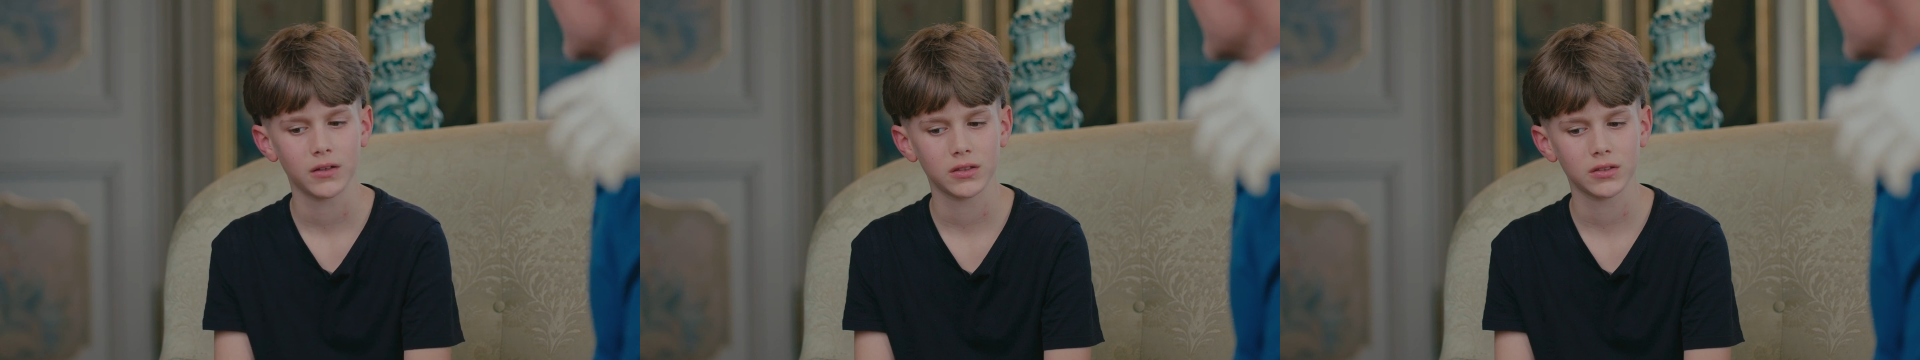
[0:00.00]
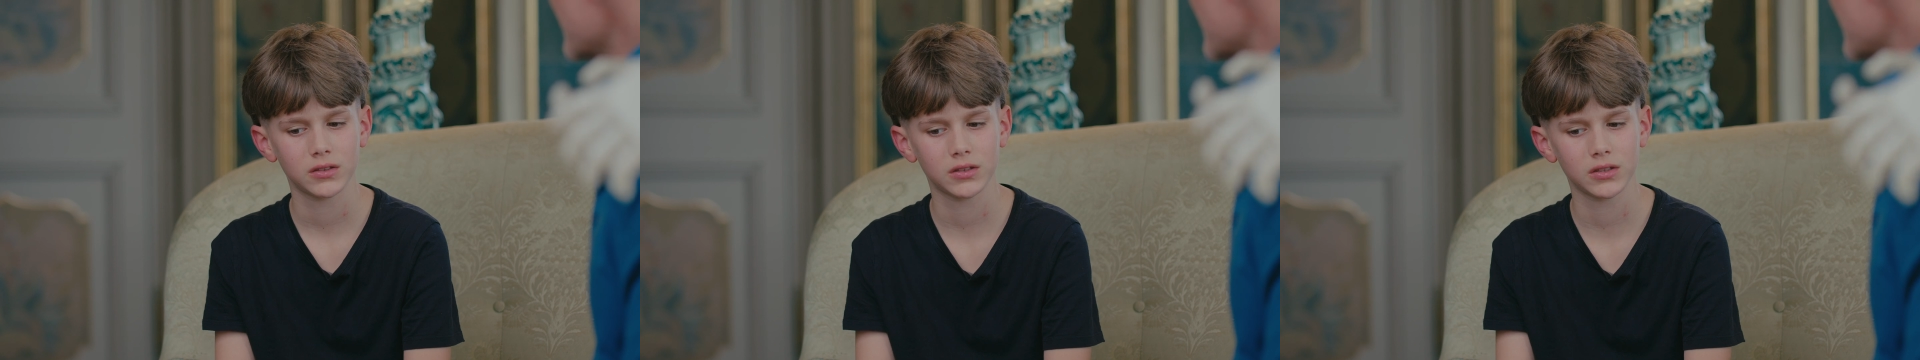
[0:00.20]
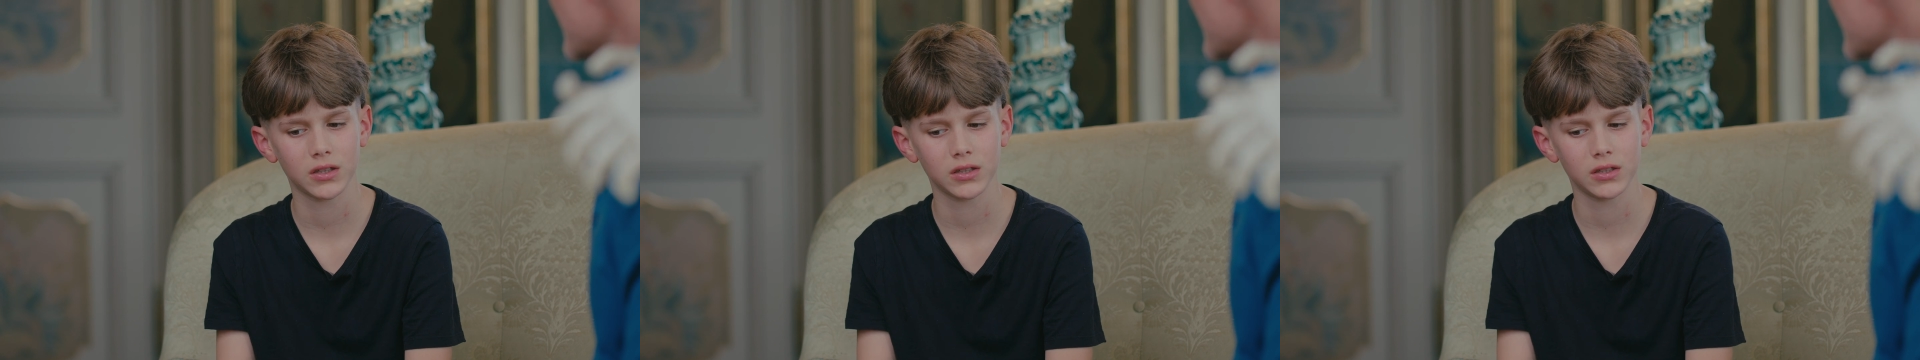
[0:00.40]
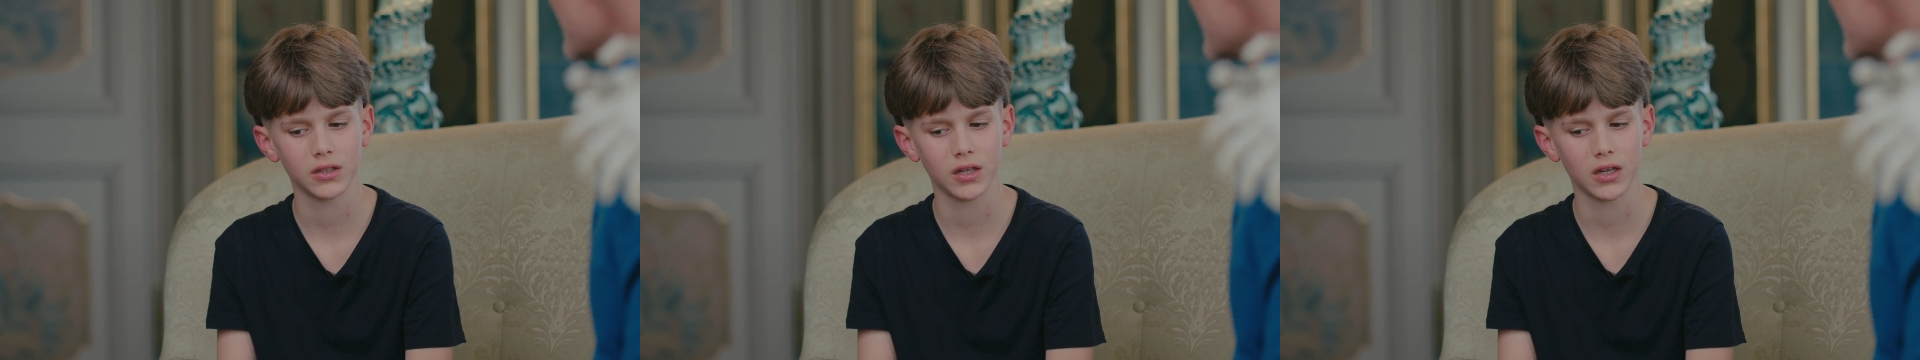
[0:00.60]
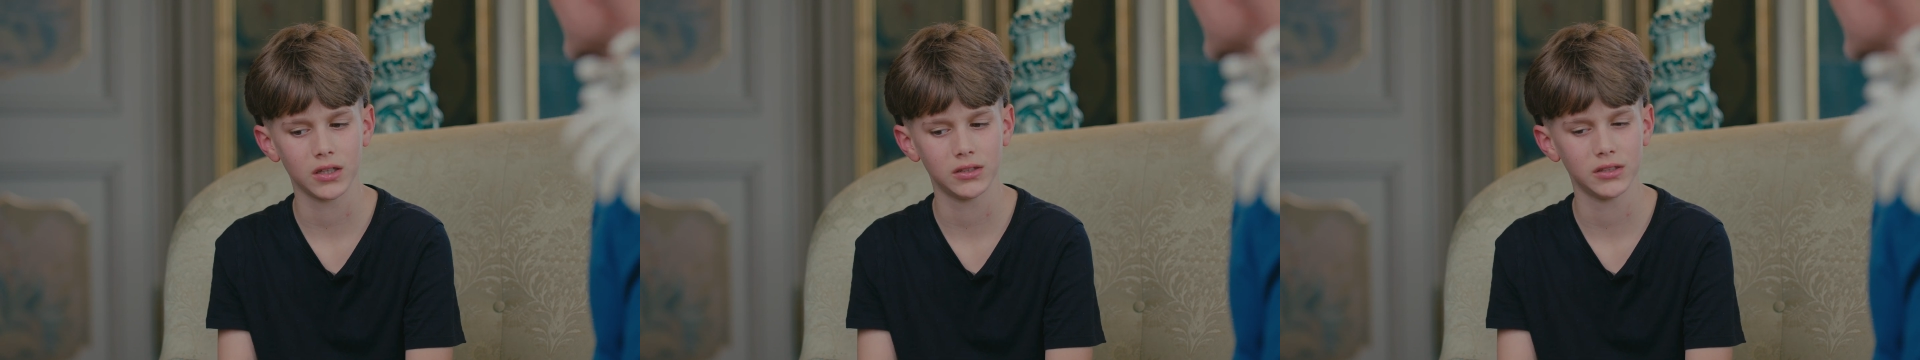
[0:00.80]
saw the
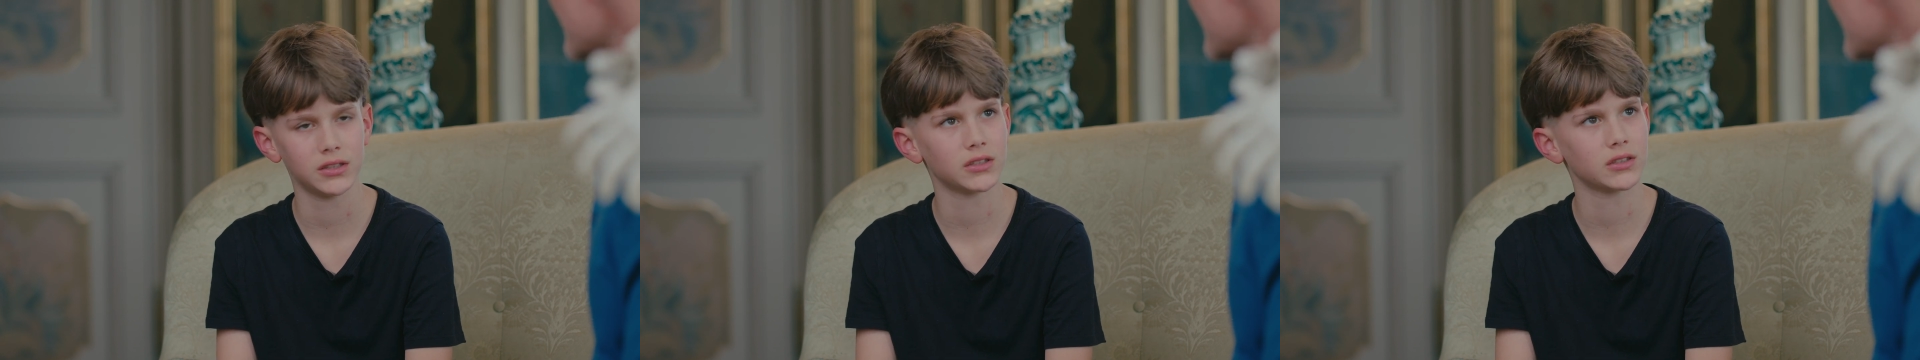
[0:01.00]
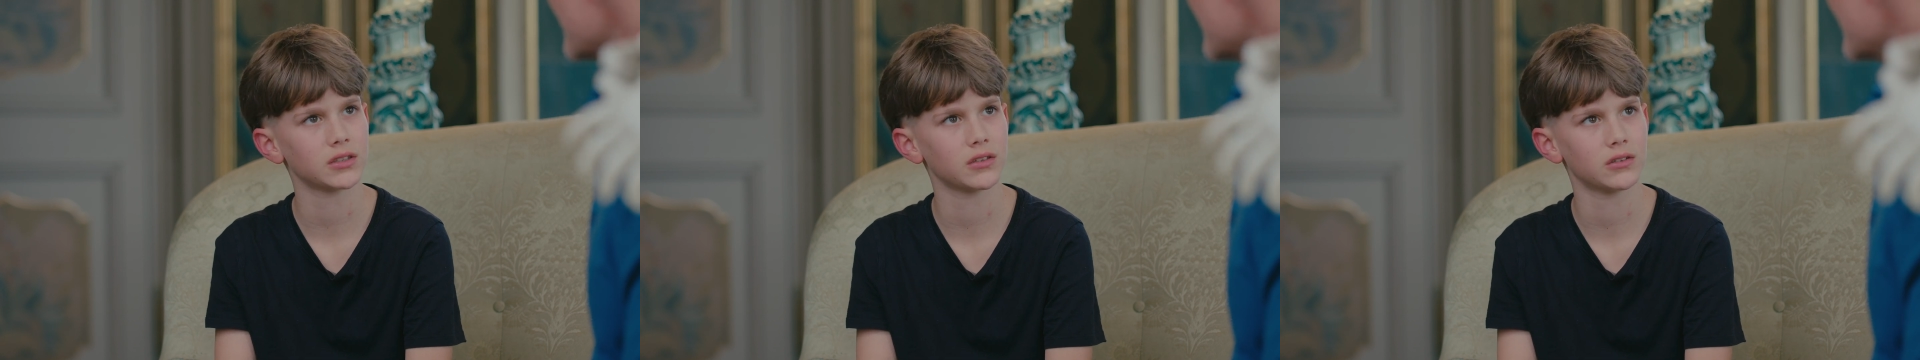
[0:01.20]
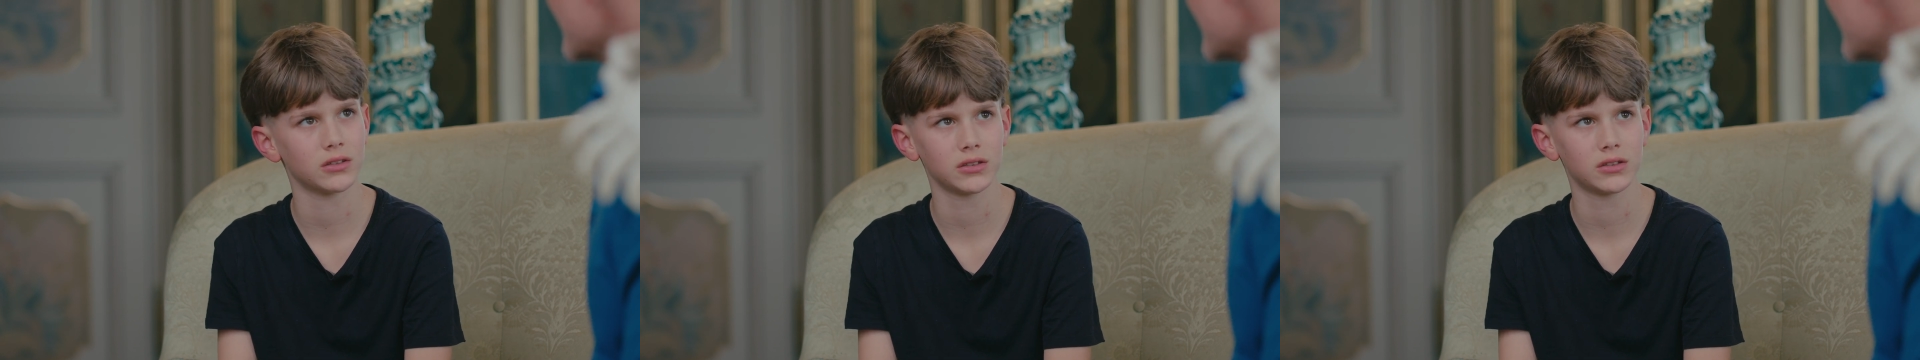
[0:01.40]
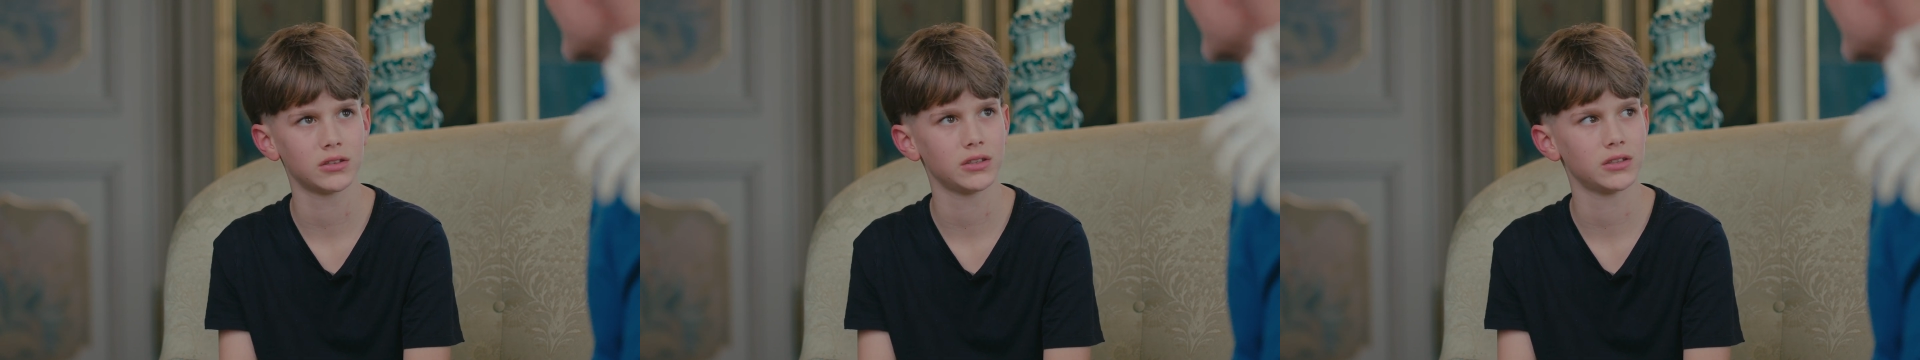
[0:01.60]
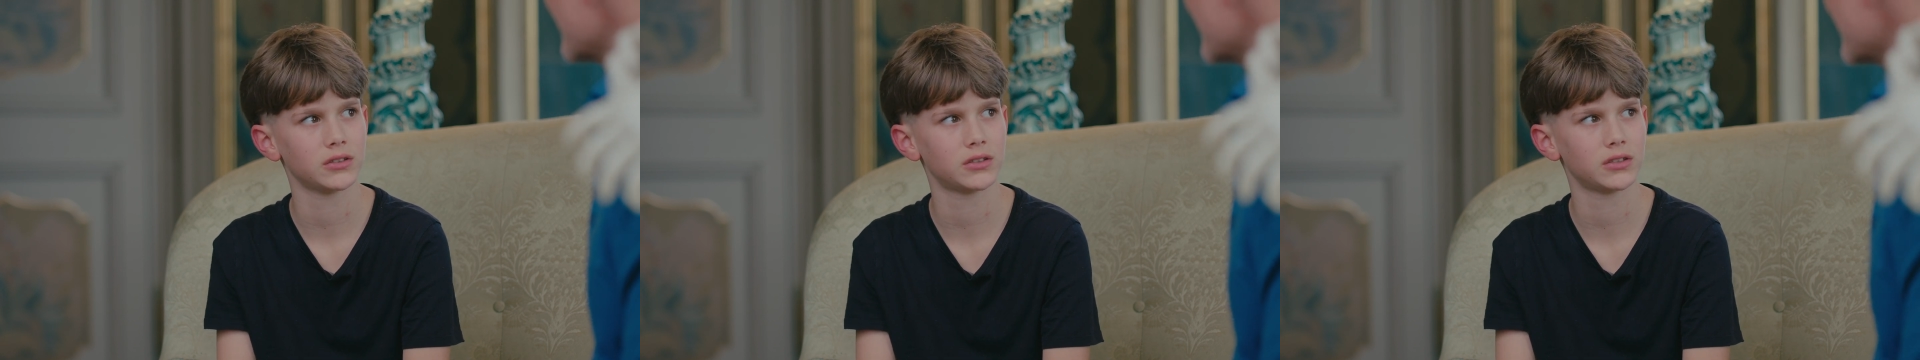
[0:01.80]
idea, or
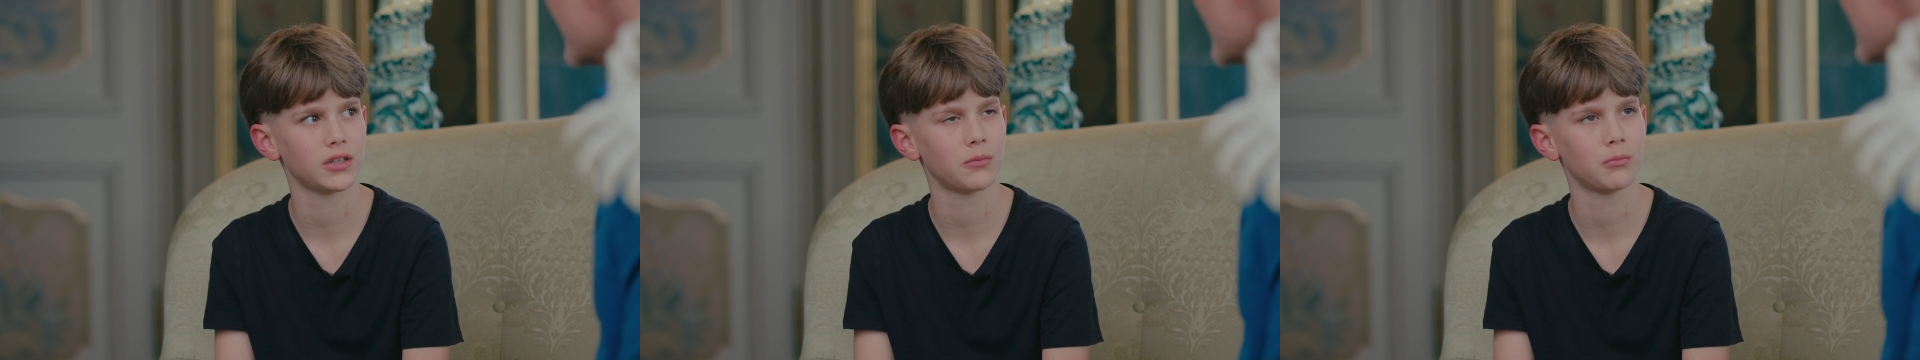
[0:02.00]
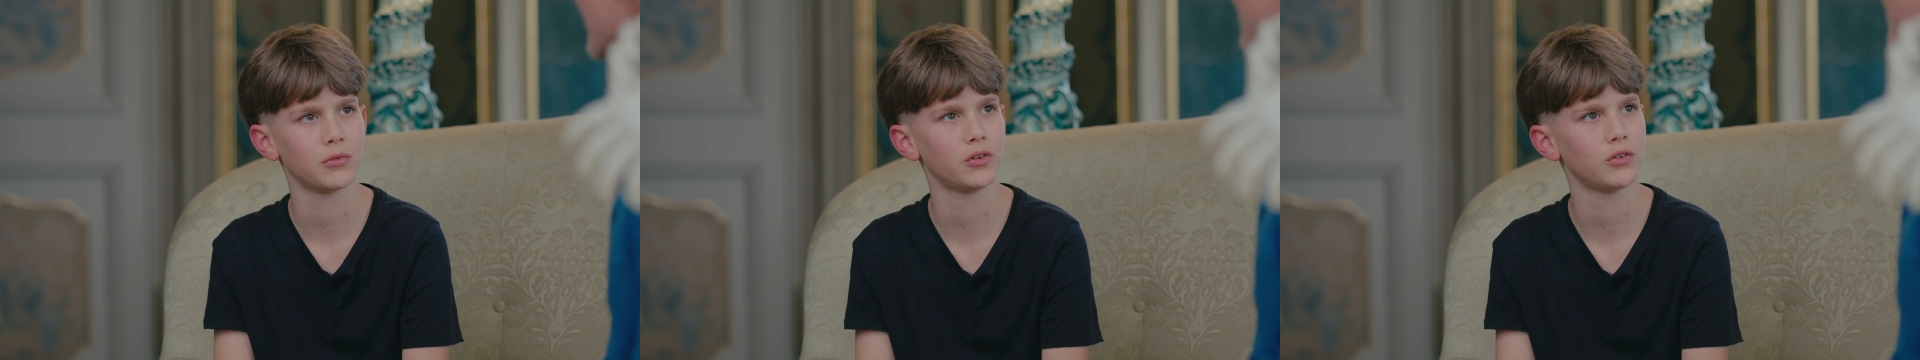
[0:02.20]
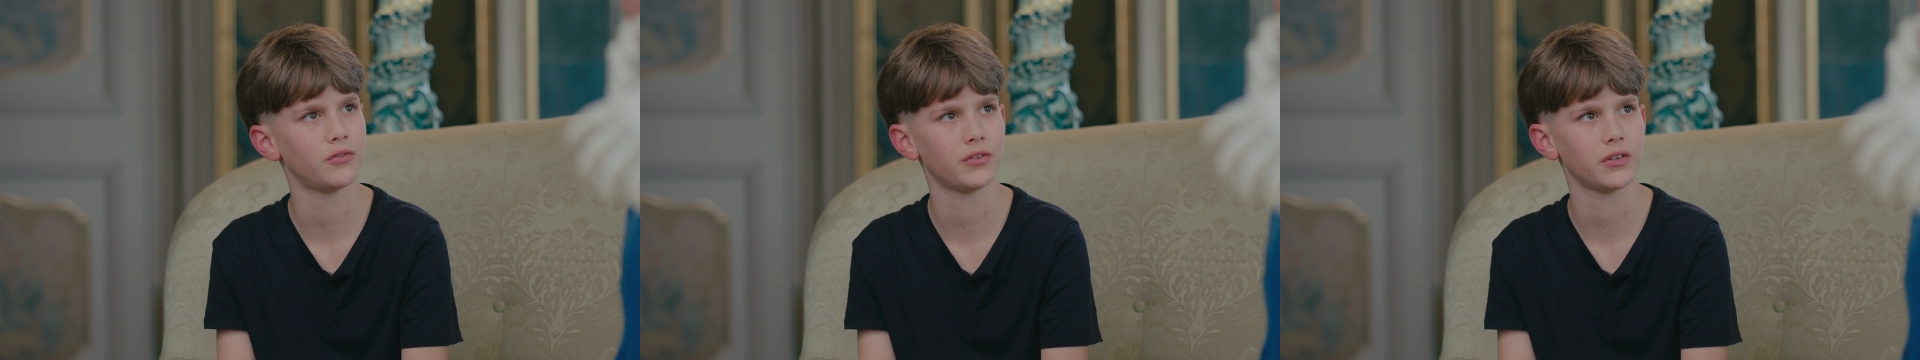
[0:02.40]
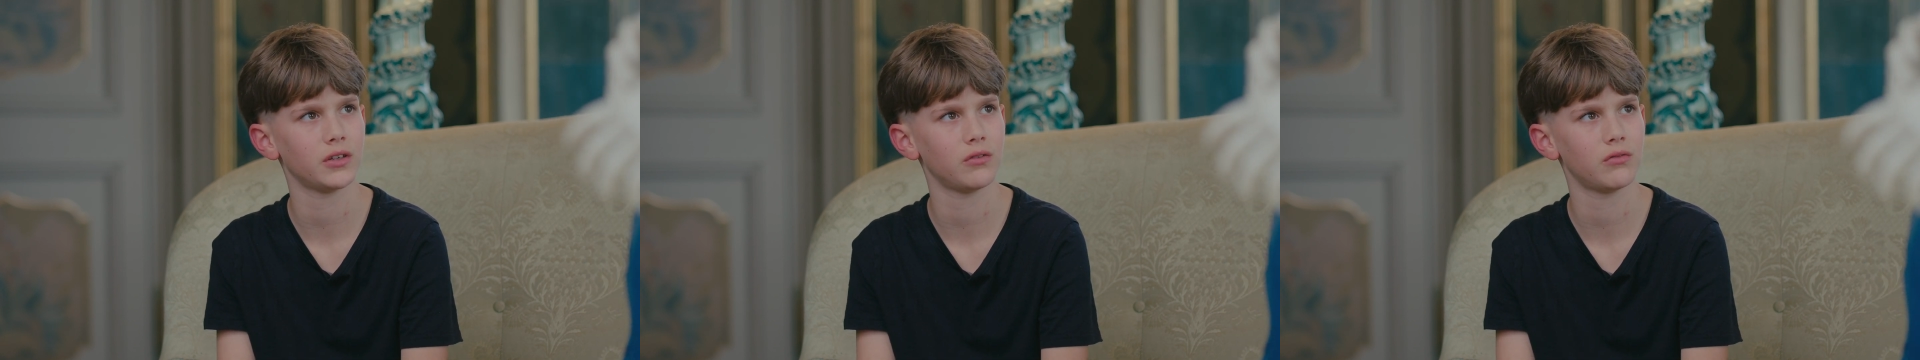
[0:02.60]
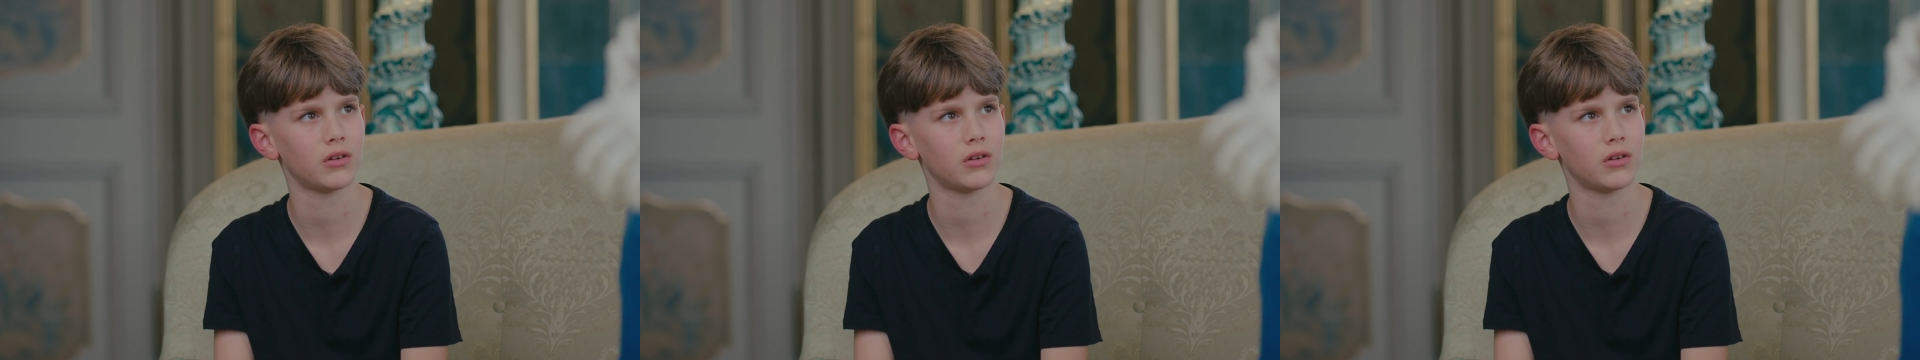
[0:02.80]
did you see a movie